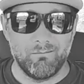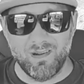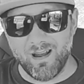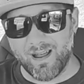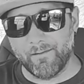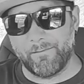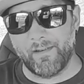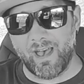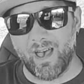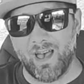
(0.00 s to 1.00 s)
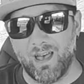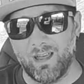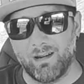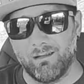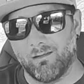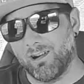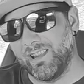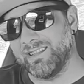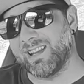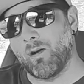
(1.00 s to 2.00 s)
not a fan, or at
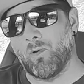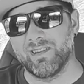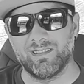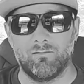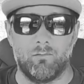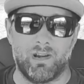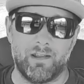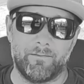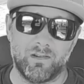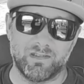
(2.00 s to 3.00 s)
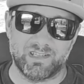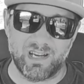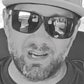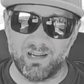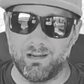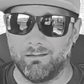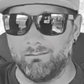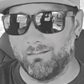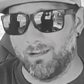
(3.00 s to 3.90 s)
least I wasn't when I first seen